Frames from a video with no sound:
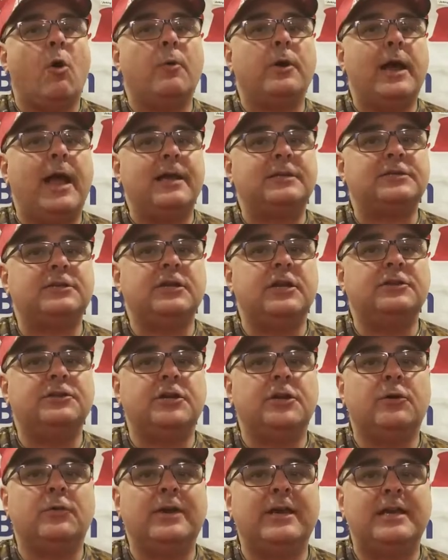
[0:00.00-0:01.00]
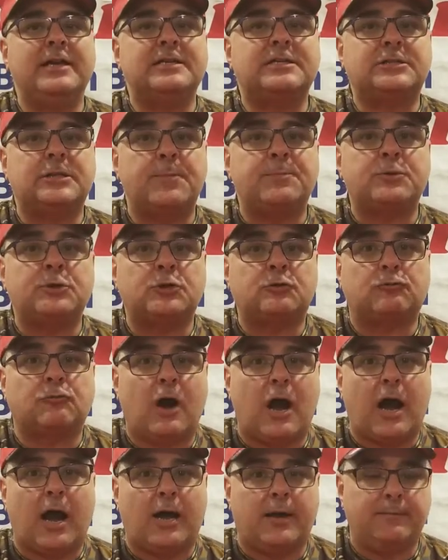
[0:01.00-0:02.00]
we ask you to do is
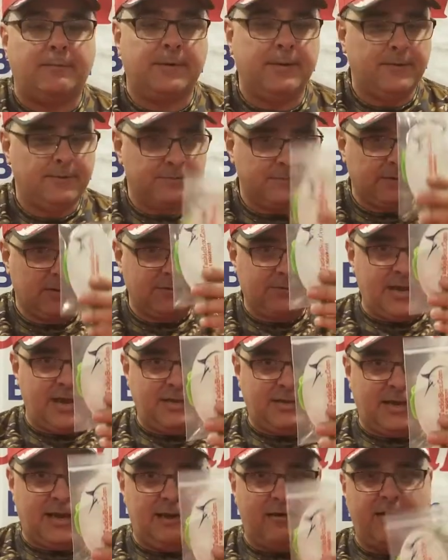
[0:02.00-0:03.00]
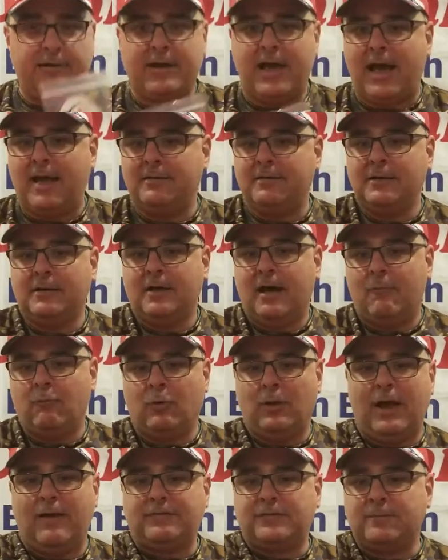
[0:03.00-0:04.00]
subscribe. Take care of that.
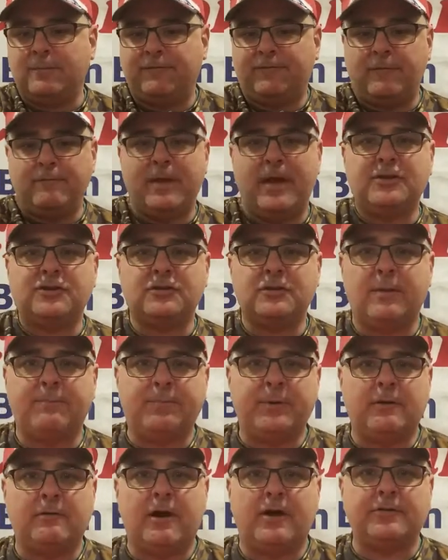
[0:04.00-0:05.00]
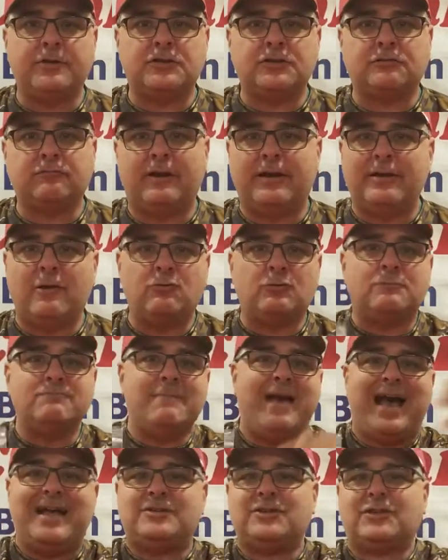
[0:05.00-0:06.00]
We'll have some information up here on the screen. Those
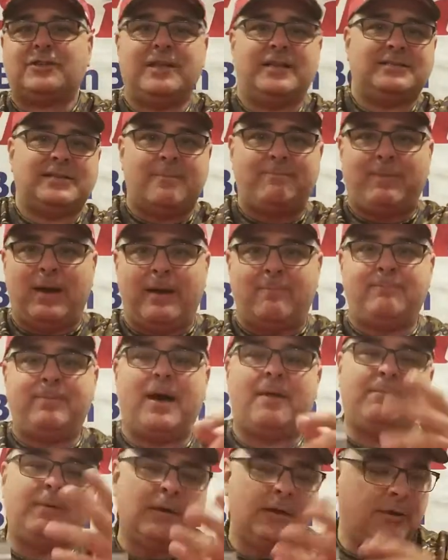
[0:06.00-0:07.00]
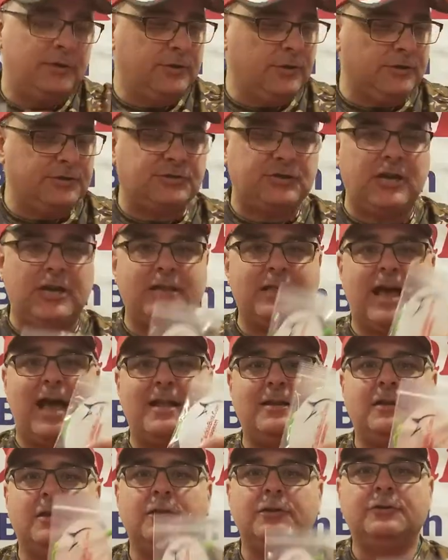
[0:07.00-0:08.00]
magic things that pop up. You'll see
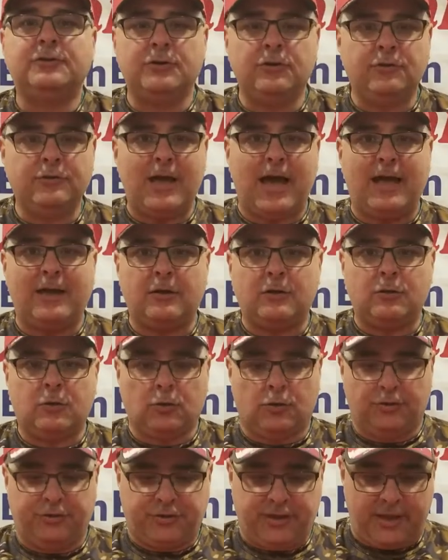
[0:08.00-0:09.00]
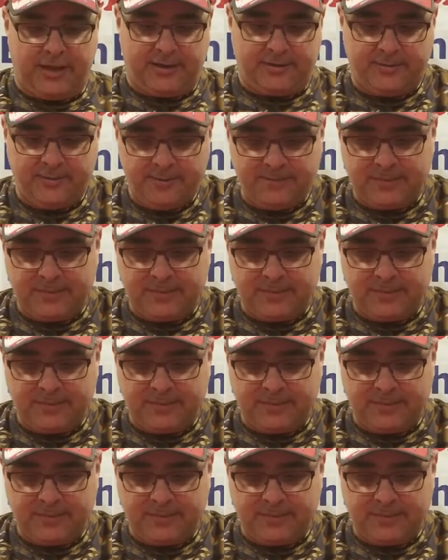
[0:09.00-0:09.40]
that. Do that cool thing.